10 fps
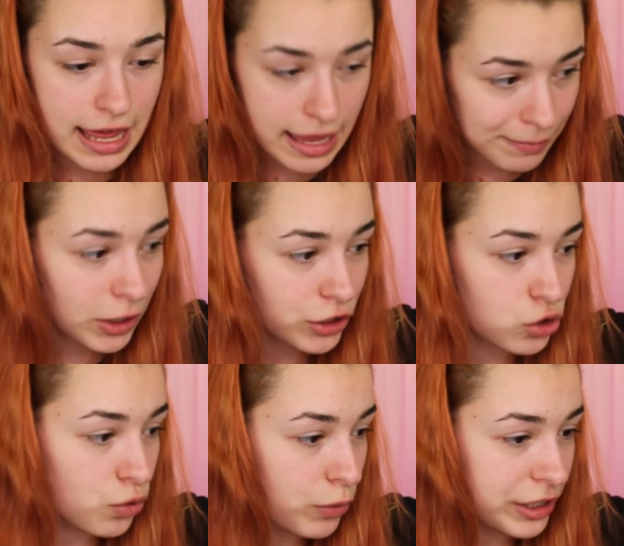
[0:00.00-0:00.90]
and not
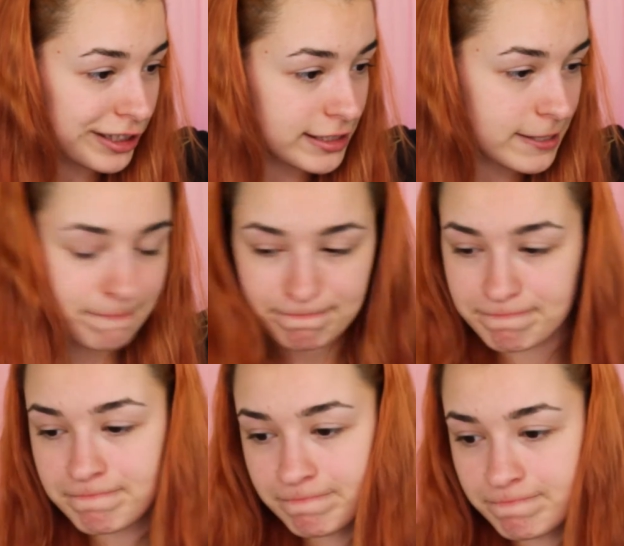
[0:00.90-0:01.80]
sure where it is.
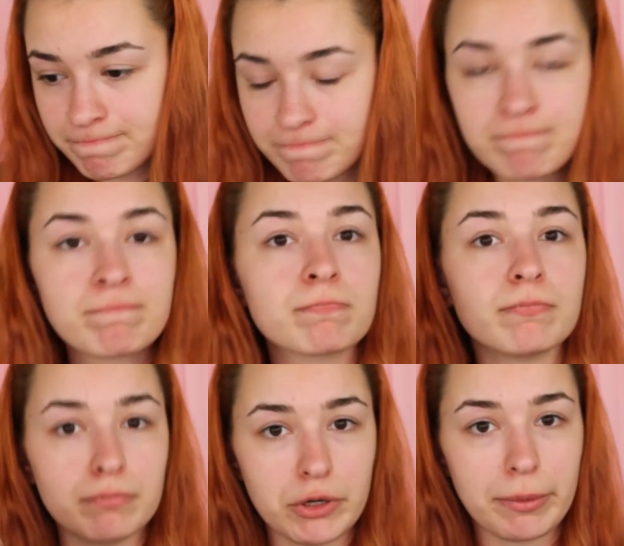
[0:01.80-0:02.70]

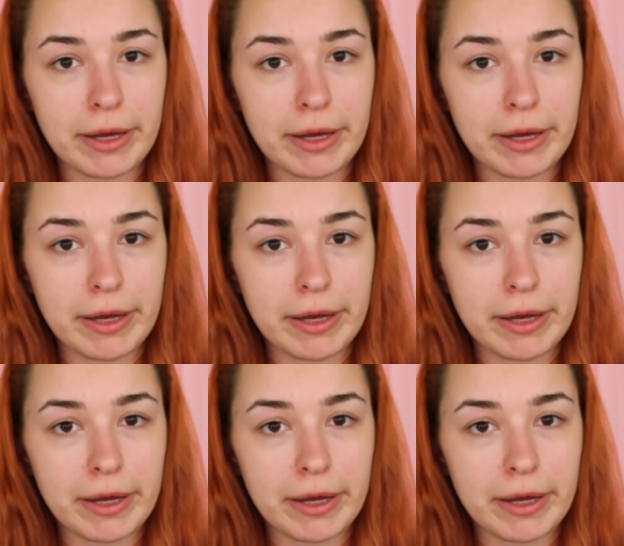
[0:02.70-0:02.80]
Be right